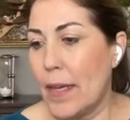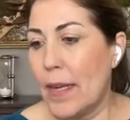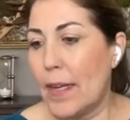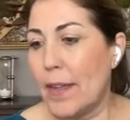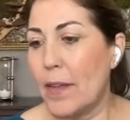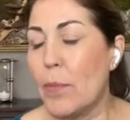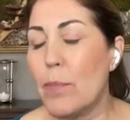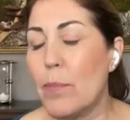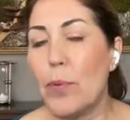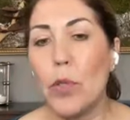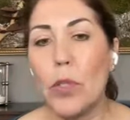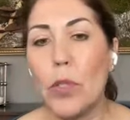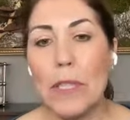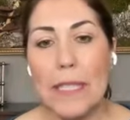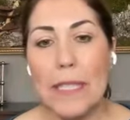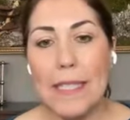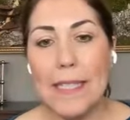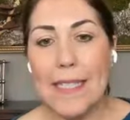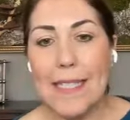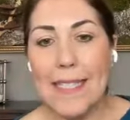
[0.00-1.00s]
the
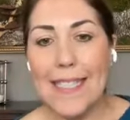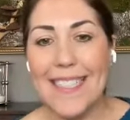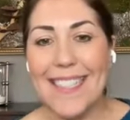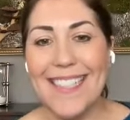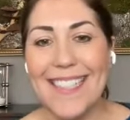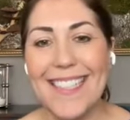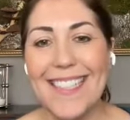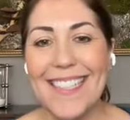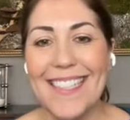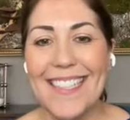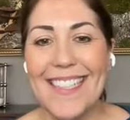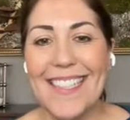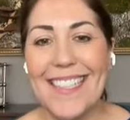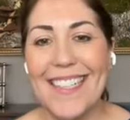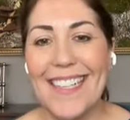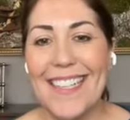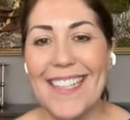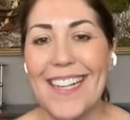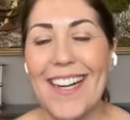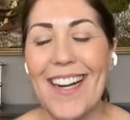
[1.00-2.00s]
bullies
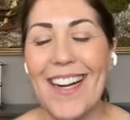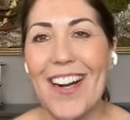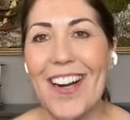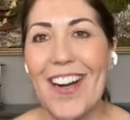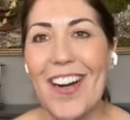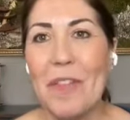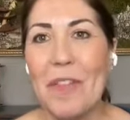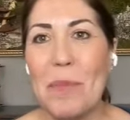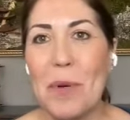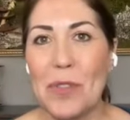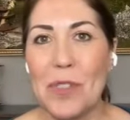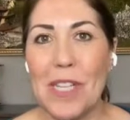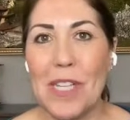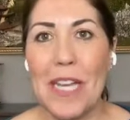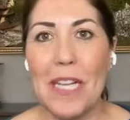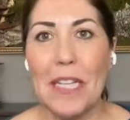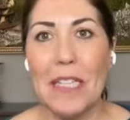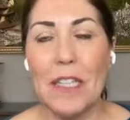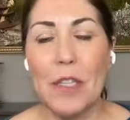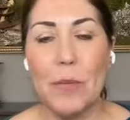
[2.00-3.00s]
are most
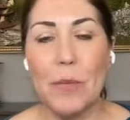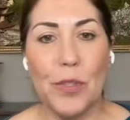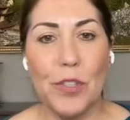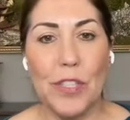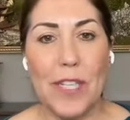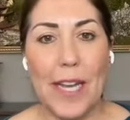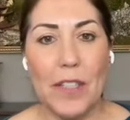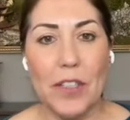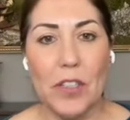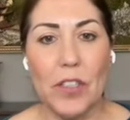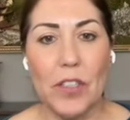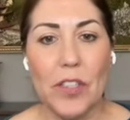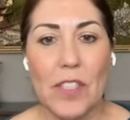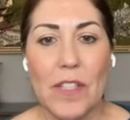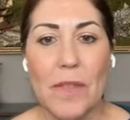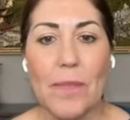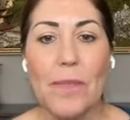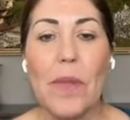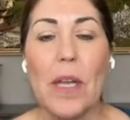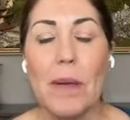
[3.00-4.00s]
likely the
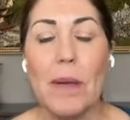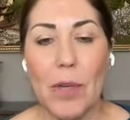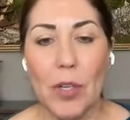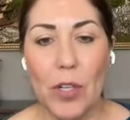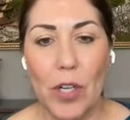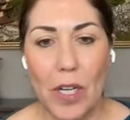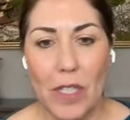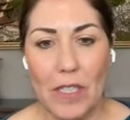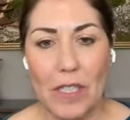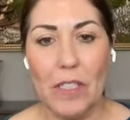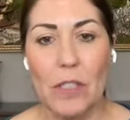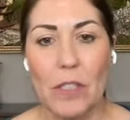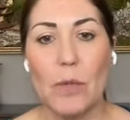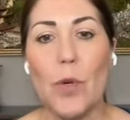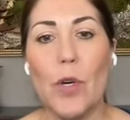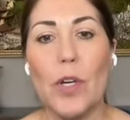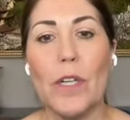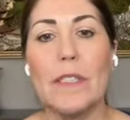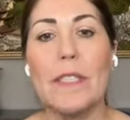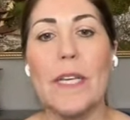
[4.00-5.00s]
protectors. They come across a little
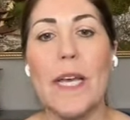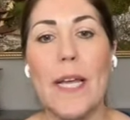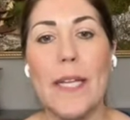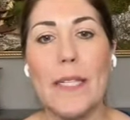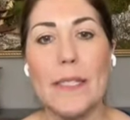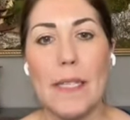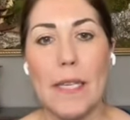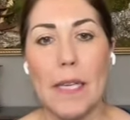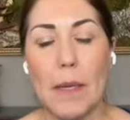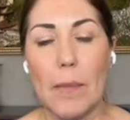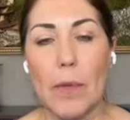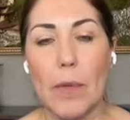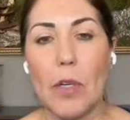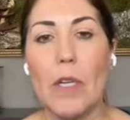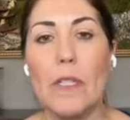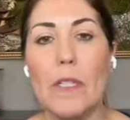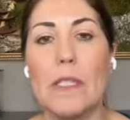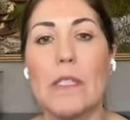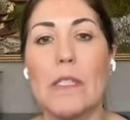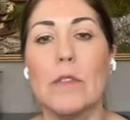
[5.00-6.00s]
more tense. They come
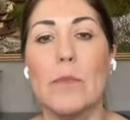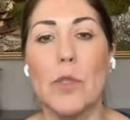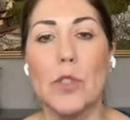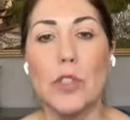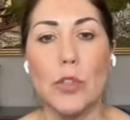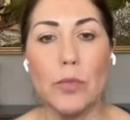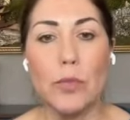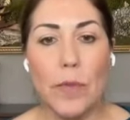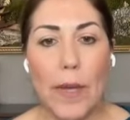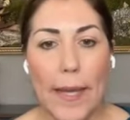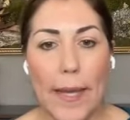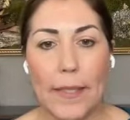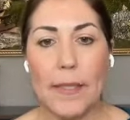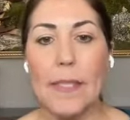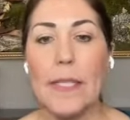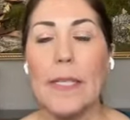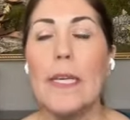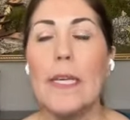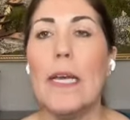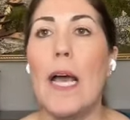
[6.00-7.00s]
across a little more direct.
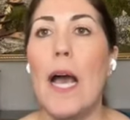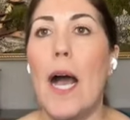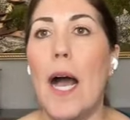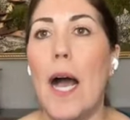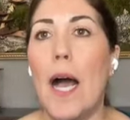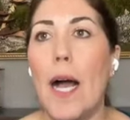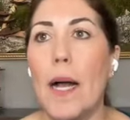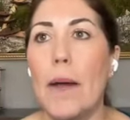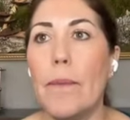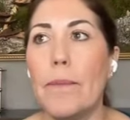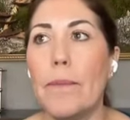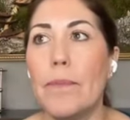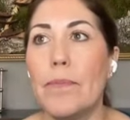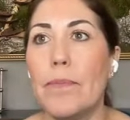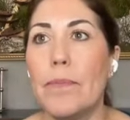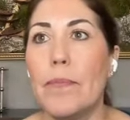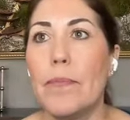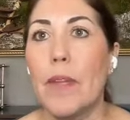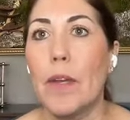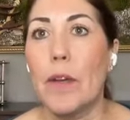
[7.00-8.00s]

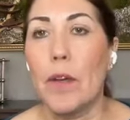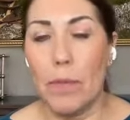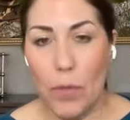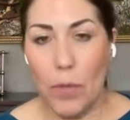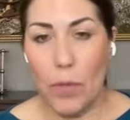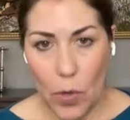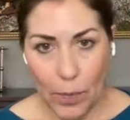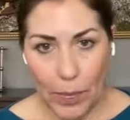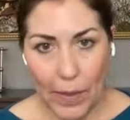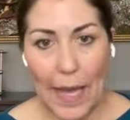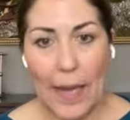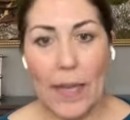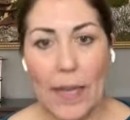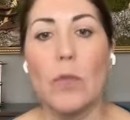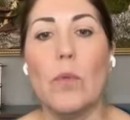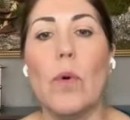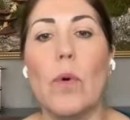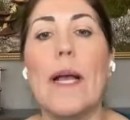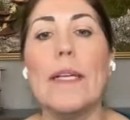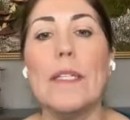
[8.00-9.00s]
They're more black
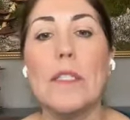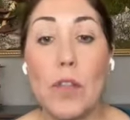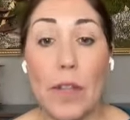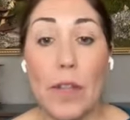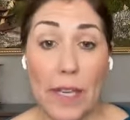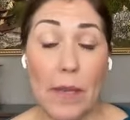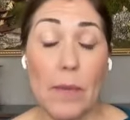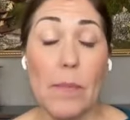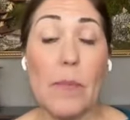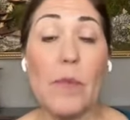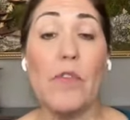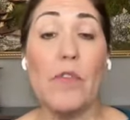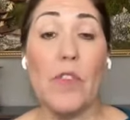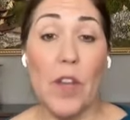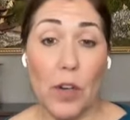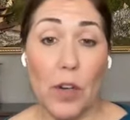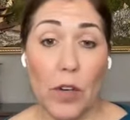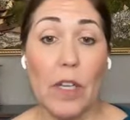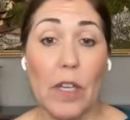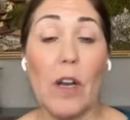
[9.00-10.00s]
and white, so they can be very